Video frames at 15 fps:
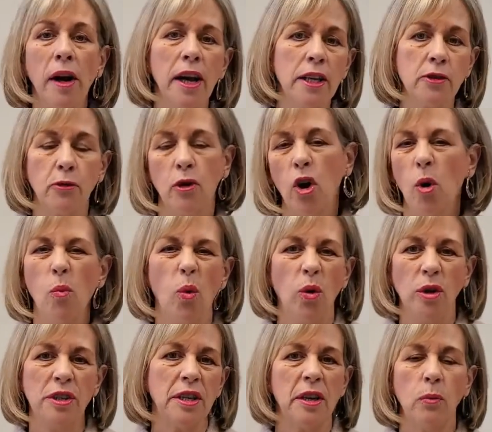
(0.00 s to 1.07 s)
asked for a home
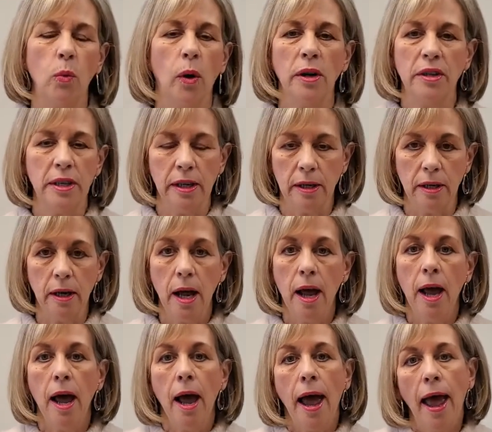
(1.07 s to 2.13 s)
warranty and one didn't.
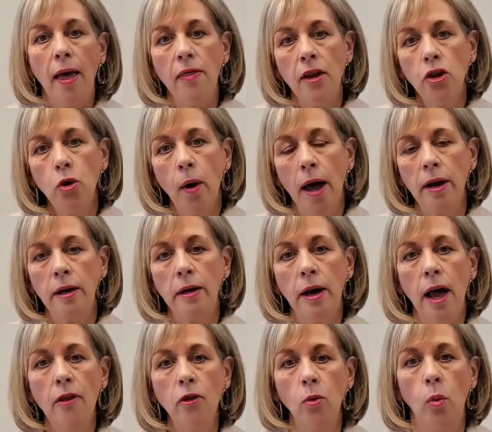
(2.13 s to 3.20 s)
And then you had
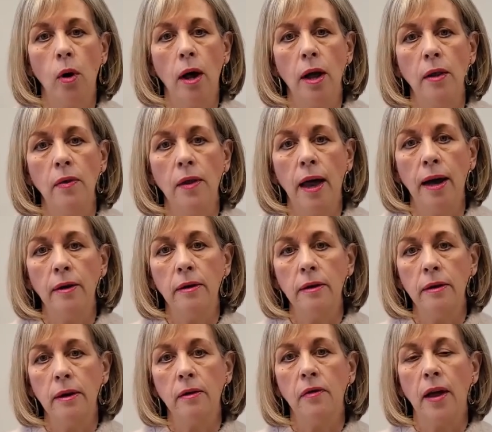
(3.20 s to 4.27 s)
another one
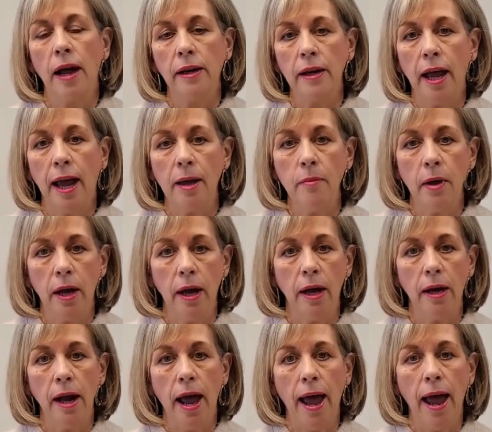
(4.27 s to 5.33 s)
that came
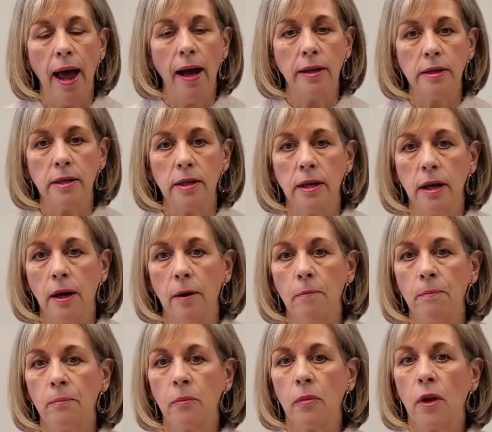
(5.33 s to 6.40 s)
in at
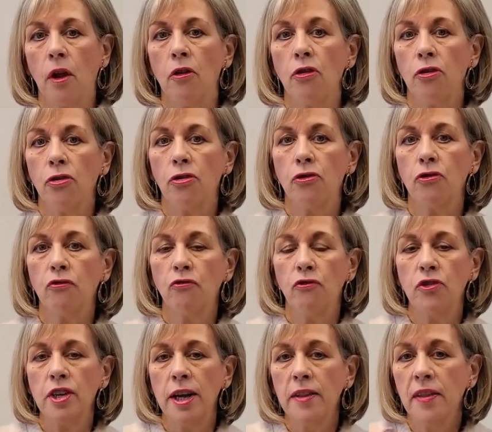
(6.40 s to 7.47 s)

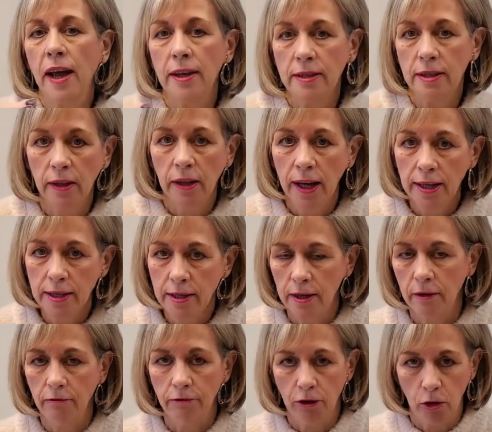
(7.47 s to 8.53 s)
$10,000 less
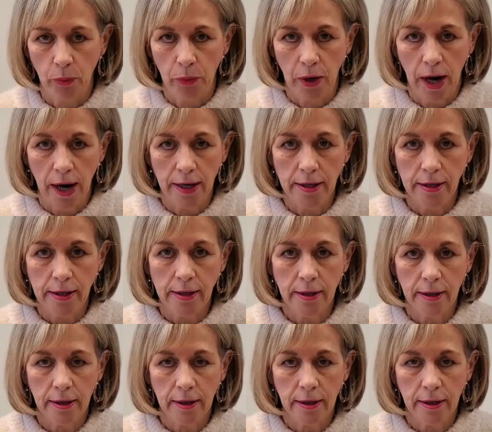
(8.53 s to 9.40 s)
than full price,